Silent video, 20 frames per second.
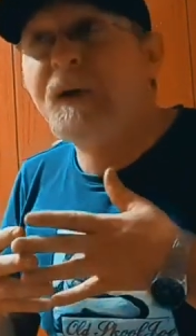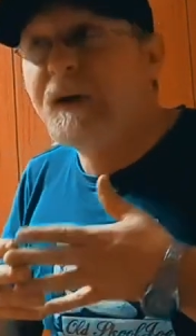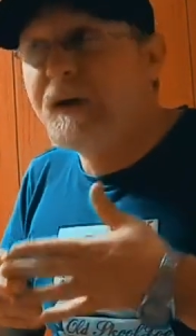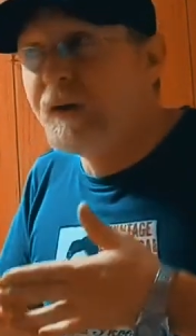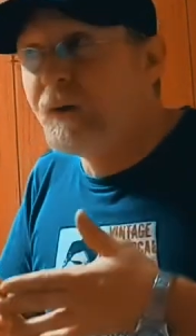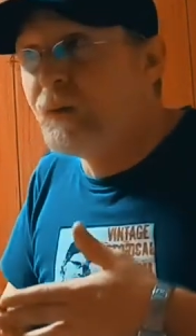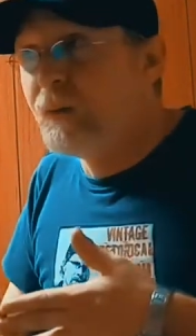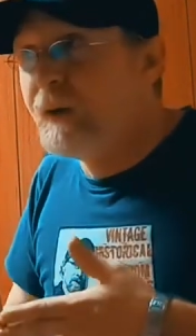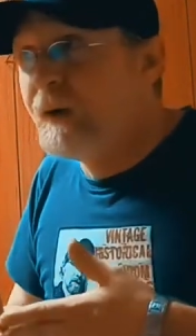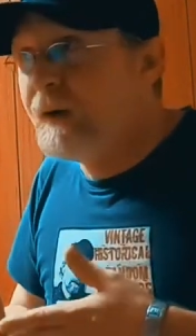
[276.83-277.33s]
But
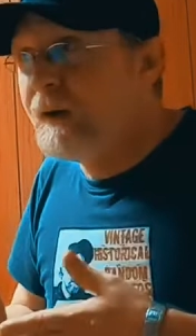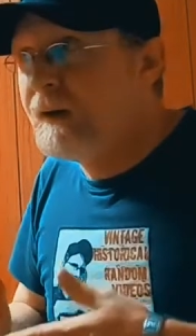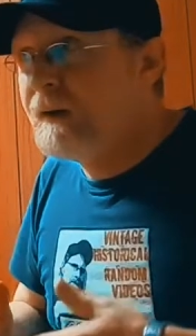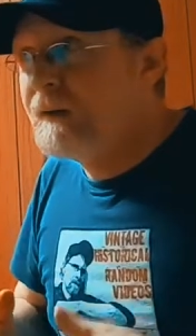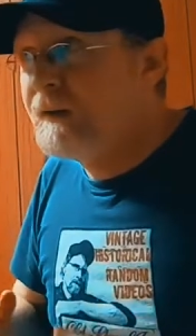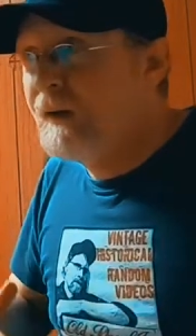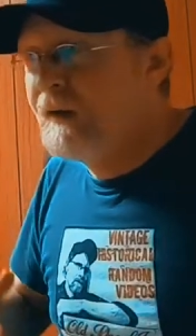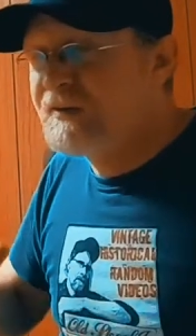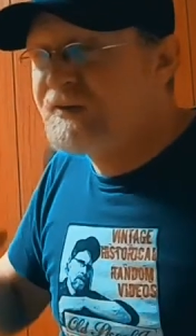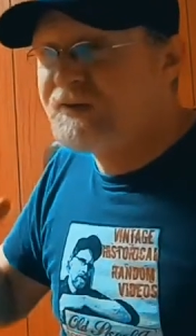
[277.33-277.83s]
in a
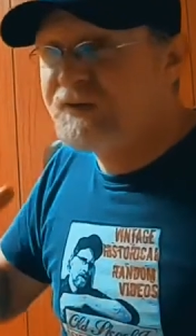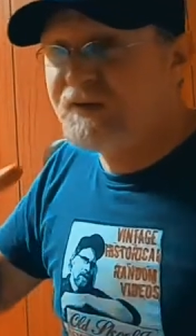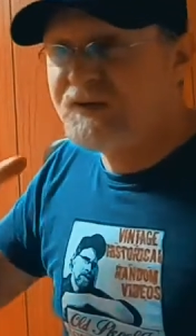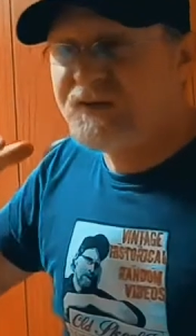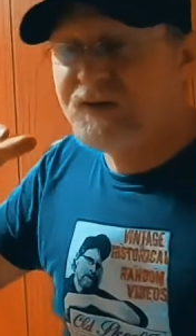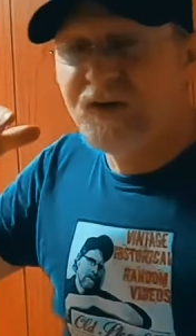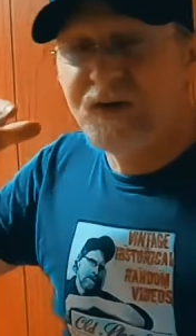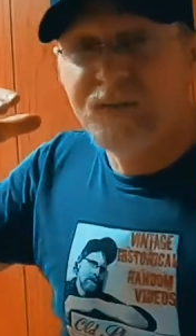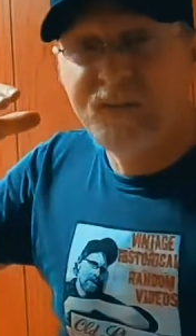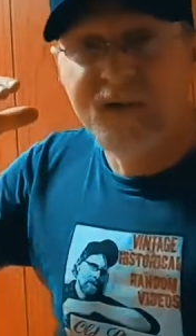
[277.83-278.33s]
way, it's
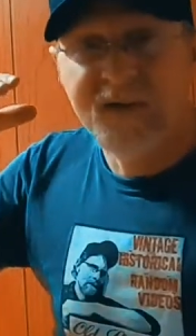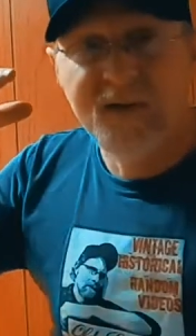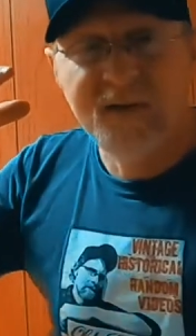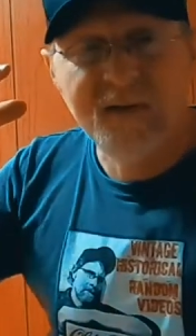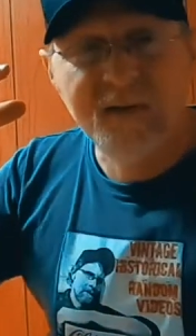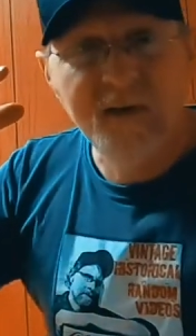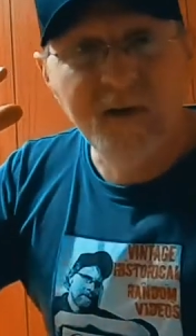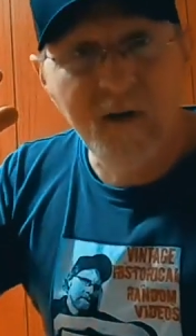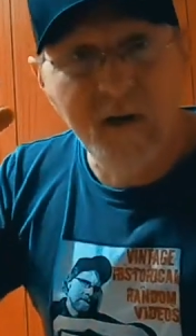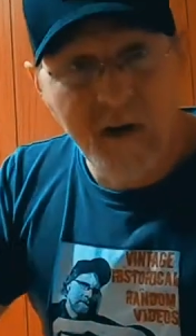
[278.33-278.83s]
just going to
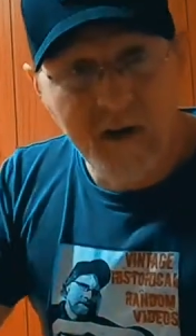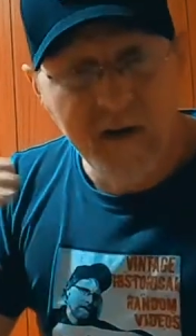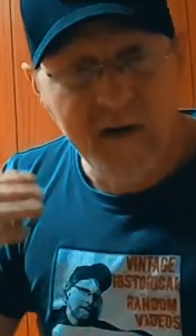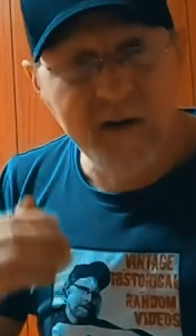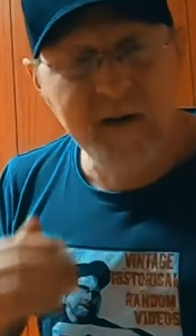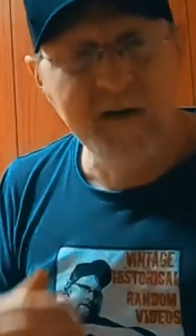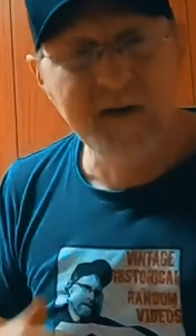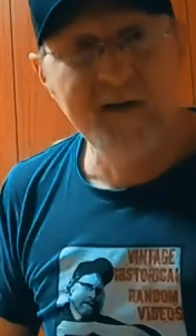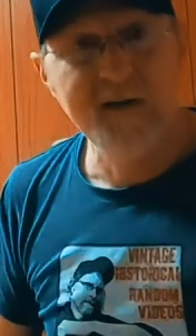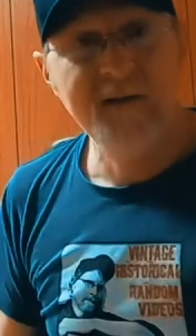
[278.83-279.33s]
be
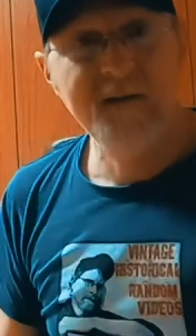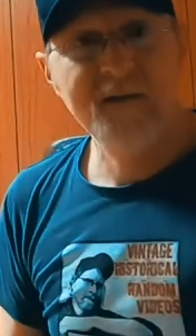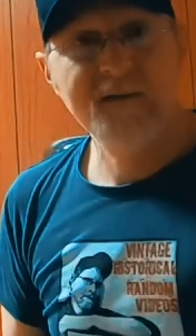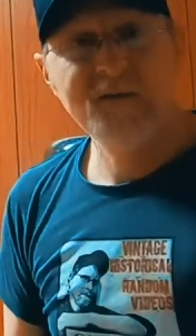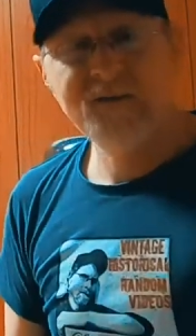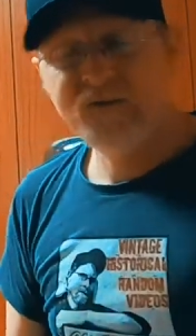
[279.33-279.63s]
unedited.